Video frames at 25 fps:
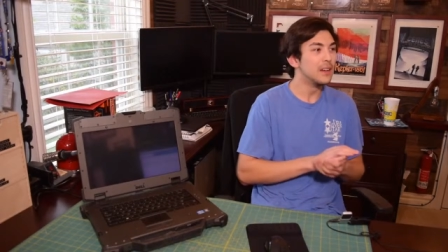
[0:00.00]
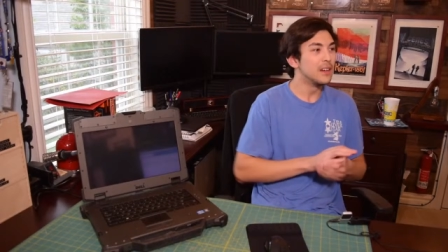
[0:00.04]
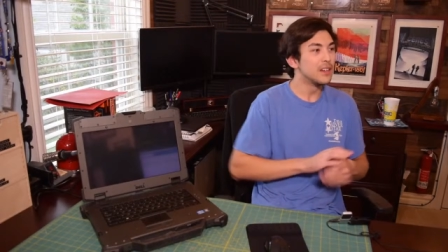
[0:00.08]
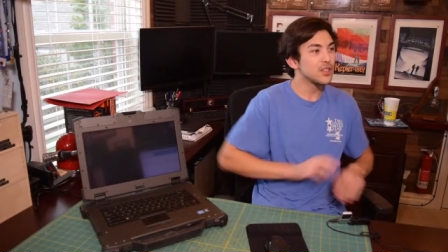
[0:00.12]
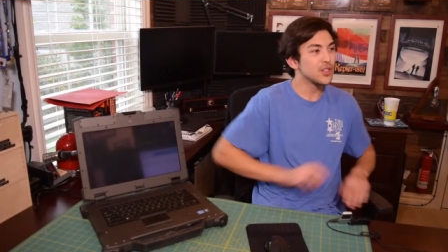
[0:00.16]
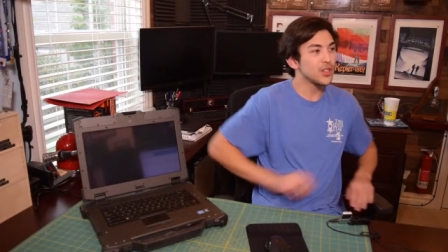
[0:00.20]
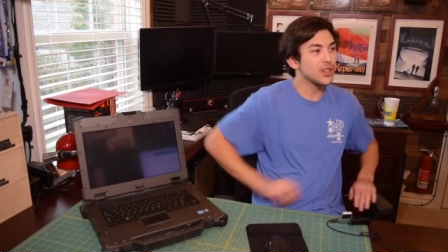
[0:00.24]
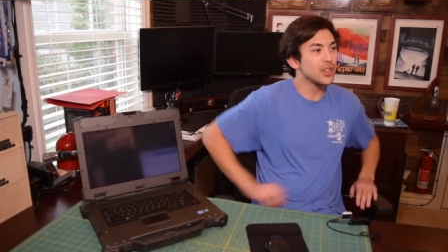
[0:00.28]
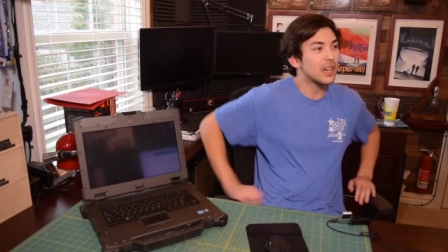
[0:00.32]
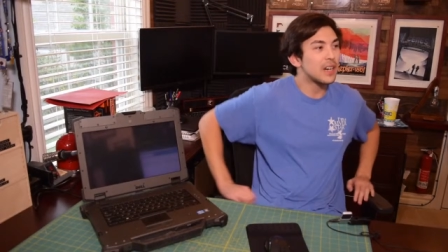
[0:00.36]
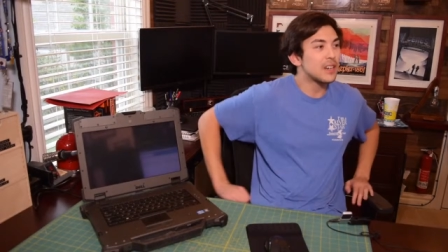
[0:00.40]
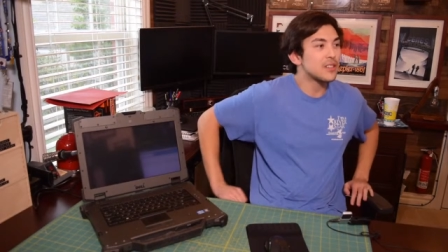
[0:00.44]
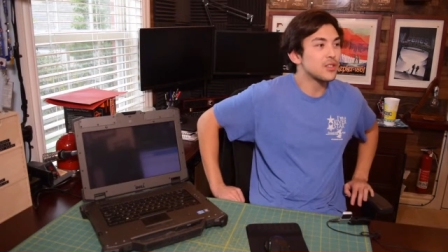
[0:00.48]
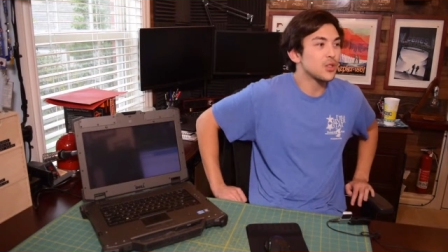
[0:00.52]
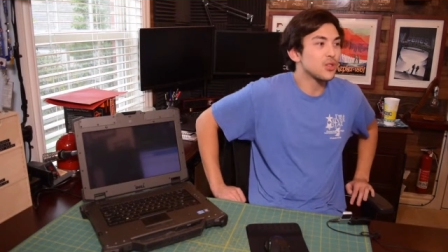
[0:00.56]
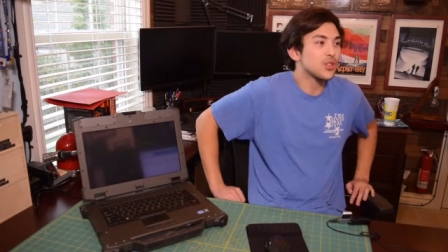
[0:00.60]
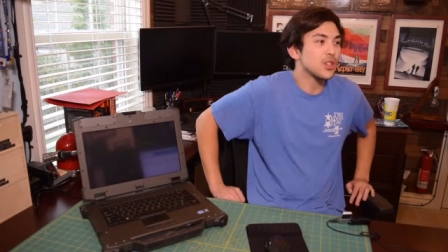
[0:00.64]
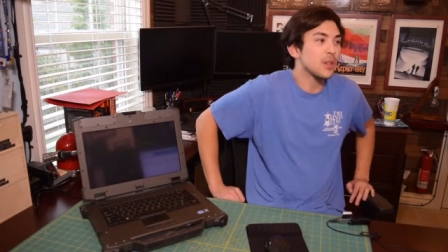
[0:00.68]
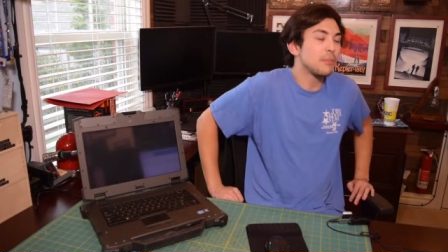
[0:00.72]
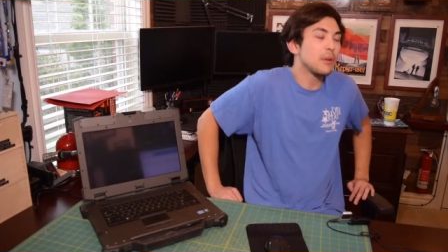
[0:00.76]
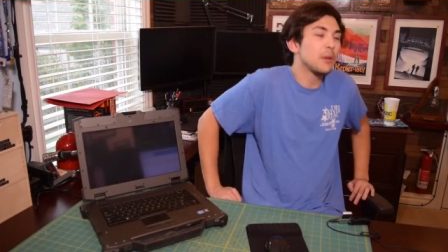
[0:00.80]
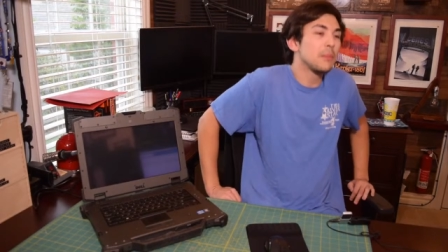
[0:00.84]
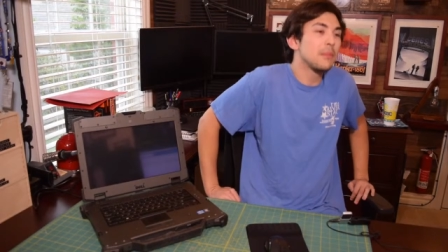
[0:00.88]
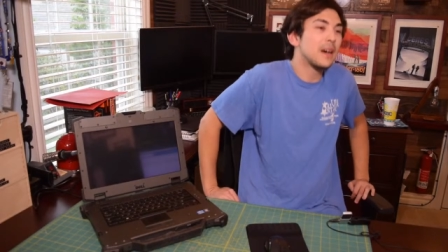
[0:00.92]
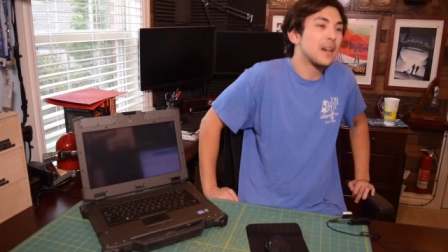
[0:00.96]
So you guys are
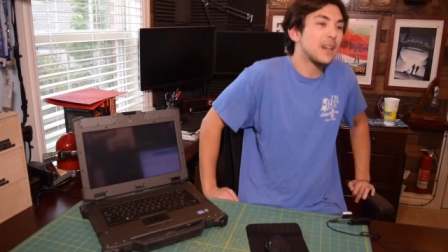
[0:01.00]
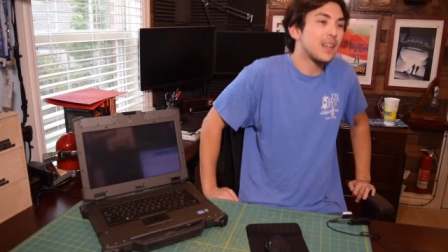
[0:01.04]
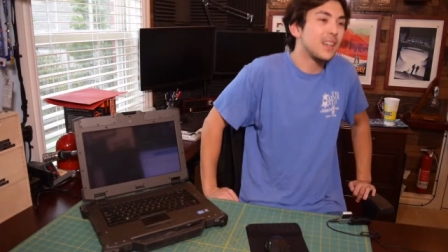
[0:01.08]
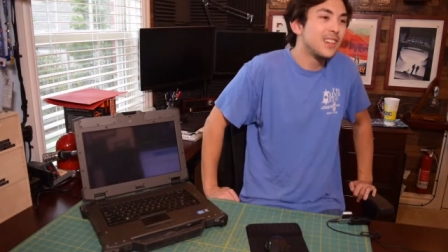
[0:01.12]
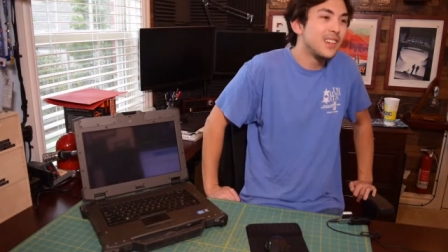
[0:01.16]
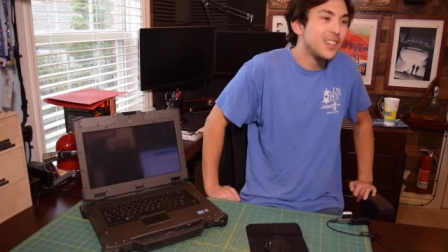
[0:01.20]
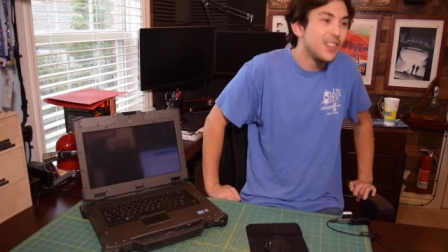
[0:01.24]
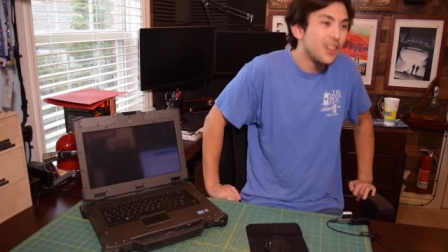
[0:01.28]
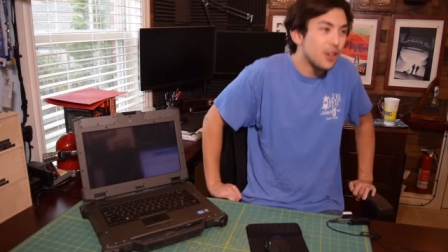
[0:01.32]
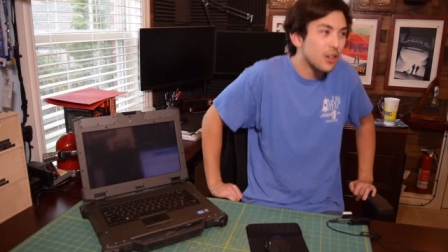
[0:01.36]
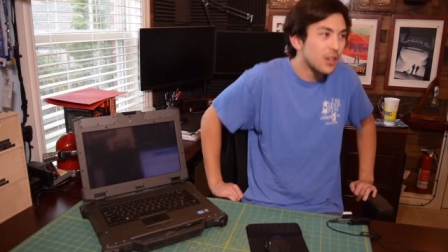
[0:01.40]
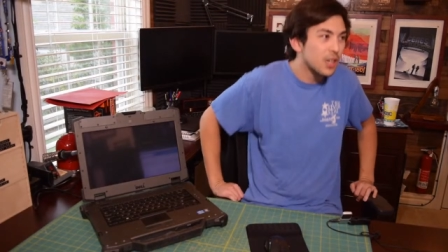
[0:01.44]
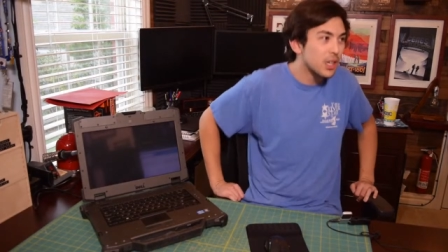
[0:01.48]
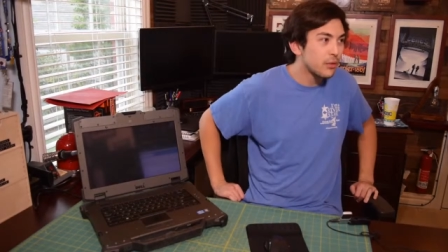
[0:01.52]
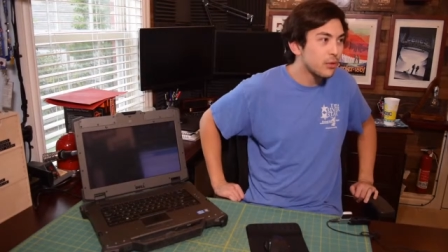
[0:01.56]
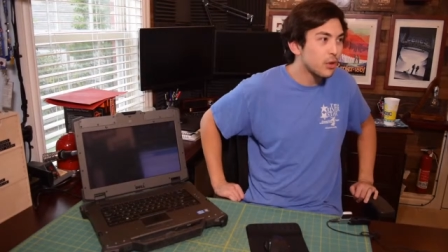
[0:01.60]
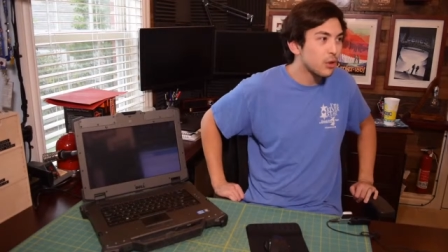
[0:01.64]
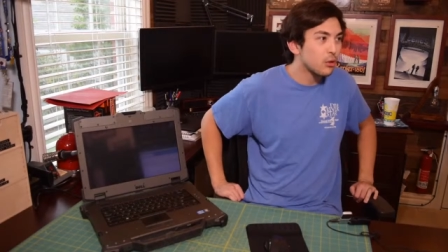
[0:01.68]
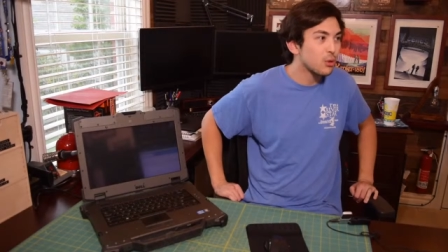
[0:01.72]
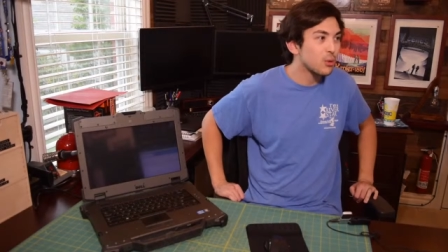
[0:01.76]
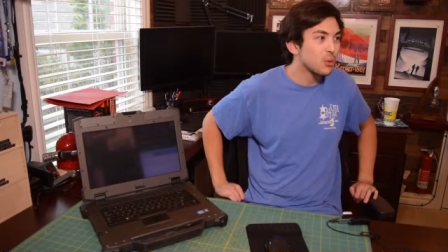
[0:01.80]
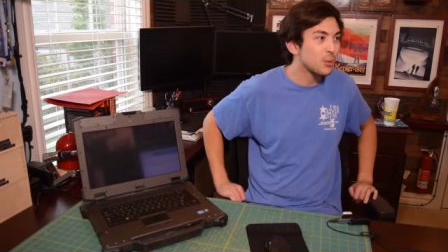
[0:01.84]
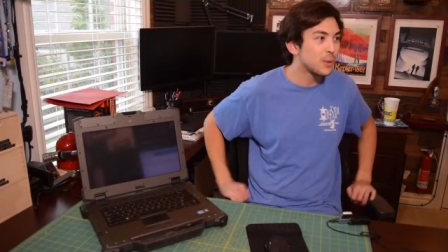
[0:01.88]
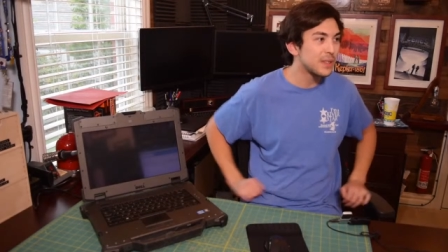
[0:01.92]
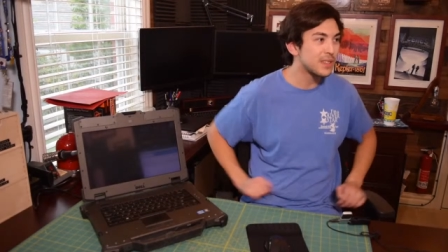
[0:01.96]
jumping back in here. I'll give
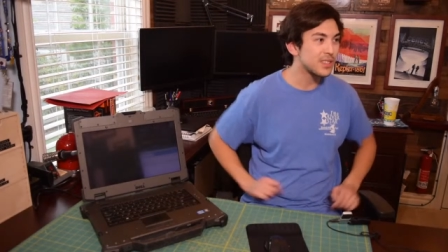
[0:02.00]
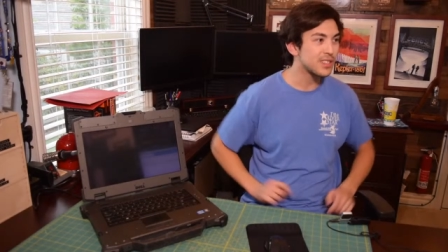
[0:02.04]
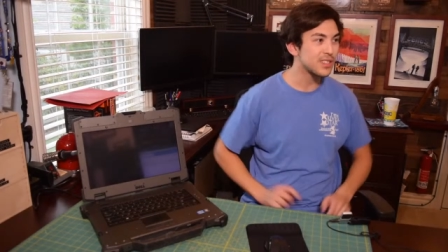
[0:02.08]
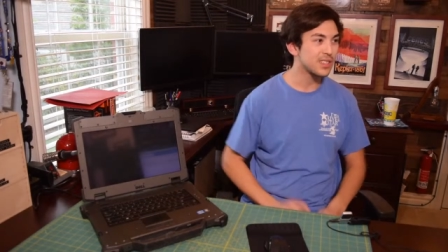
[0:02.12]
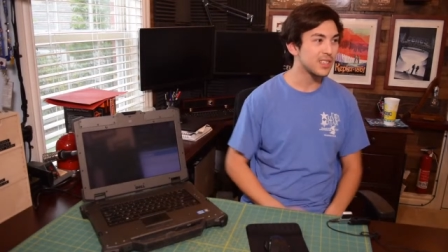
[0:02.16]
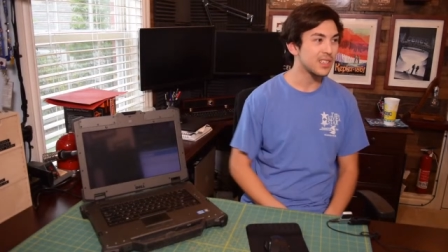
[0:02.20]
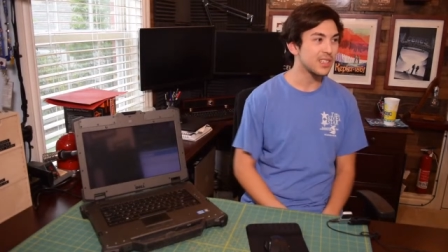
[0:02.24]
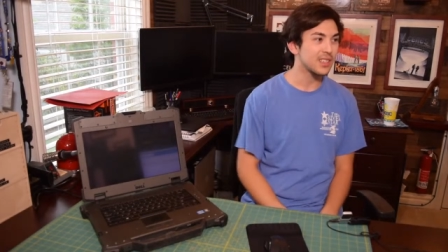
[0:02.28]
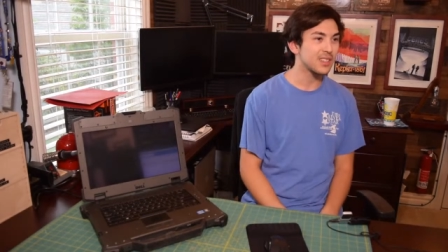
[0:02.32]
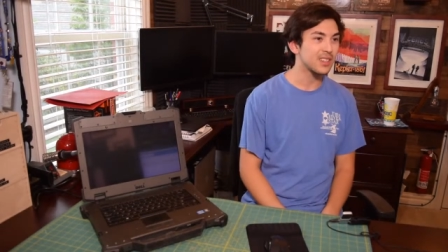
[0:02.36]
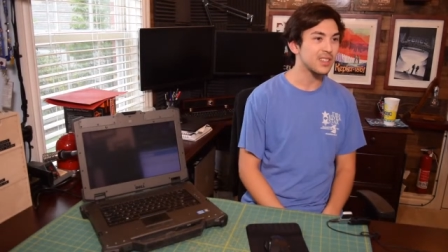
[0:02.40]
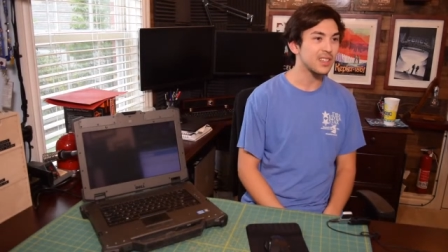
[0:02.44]
everyone a sec